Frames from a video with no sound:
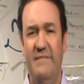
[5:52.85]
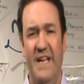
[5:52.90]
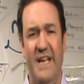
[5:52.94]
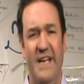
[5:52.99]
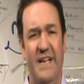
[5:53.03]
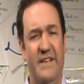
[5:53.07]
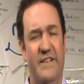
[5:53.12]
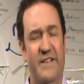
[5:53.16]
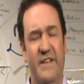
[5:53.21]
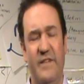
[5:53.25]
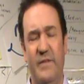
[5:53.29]

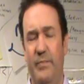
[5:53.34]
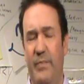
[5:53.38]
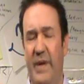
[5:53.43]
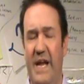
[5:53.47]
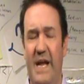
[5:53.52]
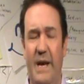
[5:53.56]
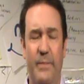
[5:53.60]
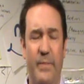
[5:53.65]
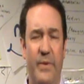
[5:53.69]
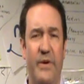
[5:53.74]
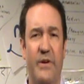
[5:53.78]
and just
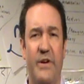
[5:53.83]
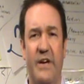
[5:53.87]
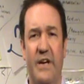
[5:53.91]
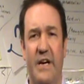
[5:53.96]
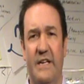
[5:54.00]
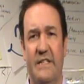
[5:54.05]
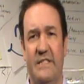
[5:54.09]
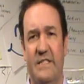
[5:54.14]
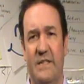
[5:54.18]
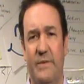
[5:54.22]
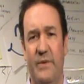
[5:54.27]
pamper your
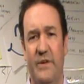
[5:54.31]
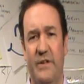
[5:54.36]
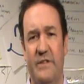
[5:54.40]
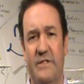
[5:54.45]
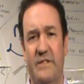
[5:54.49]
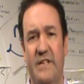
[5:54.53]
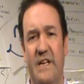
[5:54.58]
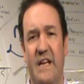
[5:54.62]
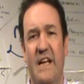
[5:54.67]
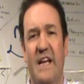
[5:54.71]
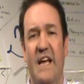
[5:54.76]

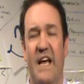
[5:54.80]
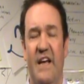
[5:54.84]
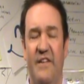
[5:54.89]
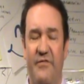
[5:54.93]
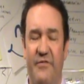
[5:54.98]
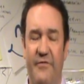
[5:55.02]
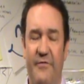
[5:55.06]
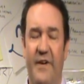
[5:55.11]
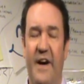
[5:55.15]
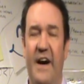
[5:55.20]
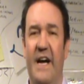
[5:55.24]
customers, and
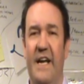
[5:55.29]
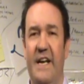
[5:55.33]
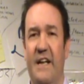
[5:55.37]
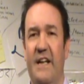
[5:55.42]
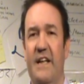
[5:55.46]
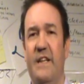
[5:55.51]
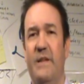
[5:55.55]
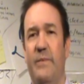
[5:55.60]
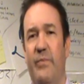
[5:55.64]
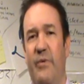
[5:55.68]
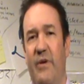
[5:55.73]

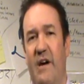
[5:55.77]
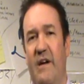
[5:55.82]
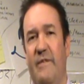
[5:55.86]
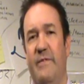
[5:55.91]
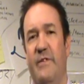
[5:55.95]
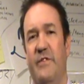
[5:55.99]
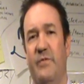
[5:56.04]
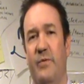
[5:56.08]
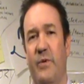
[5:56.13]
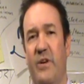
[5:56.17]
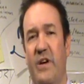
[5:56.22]
finally the
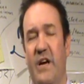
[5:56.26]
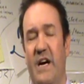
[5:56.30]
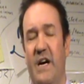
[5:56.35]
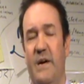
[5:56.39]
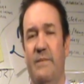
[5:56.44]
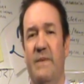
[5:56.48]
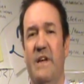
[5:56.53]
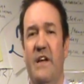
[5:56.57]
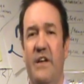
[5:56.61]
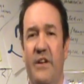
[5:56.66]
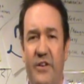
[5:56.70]
profits will
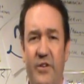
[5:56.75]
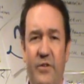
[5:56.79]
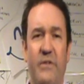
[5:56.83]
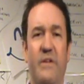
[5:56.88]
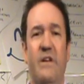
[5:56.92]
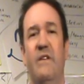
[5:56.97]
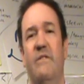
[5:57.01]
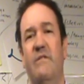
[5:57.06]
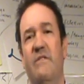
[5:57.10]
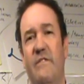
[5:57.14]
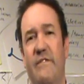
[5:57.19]
come. Do it
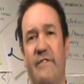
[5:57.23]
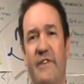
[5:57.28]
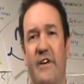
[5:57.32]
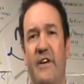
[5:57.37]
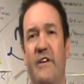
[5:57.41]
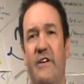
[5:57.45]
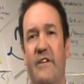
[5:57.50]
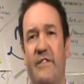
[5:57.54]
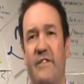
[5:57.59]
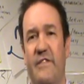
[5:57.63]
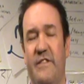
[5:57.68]
in
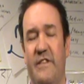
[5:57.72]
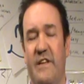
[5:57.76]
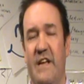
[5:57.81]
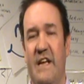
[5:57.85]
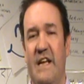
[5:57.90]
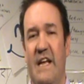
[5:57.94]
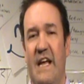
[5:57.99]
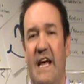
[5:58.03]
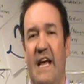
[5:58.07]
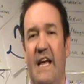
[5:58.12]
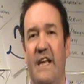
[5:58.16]
reverse,
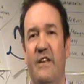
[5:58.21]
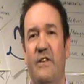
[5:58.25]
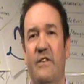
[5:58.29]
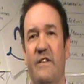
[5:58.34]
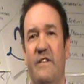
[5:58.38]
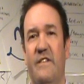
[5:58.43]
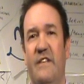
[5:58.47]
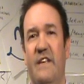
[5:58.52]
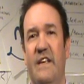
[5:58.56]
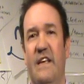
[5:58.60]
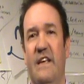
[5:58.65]
and you'll
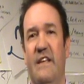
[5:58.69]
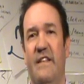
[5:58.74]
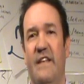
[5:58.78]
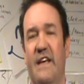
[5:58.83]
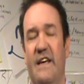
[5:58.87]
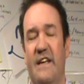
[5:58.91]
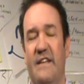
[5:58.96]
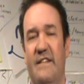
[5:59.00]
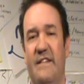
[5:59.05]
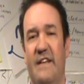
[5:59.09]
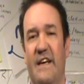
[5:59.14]
see
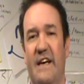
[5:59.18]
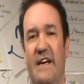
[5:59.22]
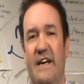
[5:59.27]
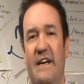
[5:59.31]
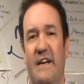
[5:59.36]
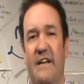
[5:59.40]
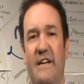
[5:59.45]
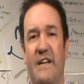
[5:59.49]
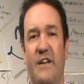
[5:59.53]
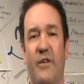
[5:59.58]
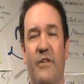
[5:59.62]
that
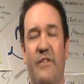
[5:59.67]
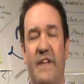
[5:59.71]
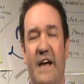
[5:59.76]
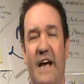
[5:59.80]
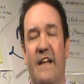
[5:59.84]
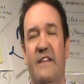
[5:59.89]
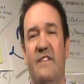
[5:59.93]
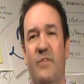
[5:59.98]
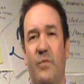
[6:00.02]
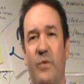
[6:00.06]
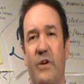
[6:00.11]

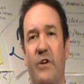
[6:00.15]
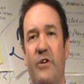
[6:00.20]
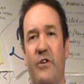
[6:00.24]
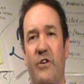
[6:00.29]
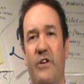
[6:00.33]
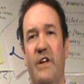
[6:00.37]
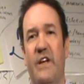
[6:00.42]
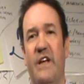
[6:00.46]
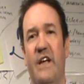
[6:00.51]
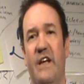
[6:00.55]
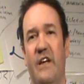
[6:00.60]
that's where you're
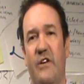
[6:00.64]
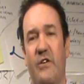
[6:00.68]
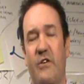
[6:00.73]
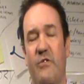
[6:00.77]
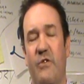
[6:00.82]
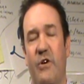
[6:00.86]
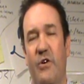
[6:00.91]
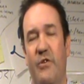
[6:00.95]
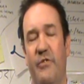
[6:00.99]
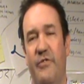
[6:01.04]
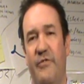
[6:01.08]
going to get your
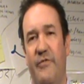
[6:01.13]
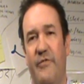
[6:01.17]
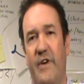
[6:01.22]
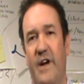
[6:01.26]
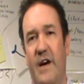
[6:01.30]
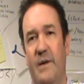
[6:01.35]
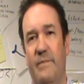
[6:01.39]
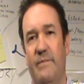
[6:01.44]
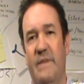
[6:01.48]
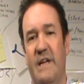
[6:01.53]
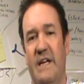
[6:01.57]
growth
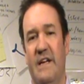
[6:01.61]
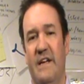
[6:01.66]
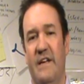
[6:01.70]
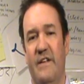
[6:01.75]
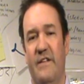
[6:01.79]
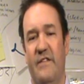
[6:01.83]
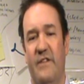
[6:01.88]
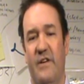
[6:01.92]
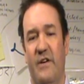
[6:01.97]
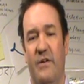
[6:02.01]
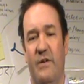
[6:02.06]
from.
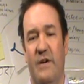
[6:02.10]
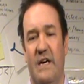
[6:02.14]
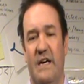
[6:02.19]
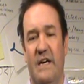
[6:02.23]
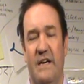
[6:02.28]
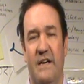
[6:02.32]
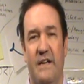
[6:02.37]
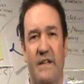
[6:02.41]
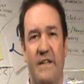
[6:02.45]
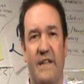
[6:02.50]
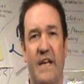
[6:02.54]
So
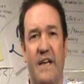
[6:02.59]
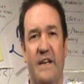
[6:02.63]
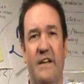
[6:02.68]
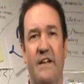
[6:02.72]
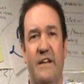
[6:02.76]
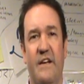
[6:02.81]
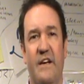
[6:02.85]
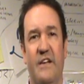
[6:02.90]
that in a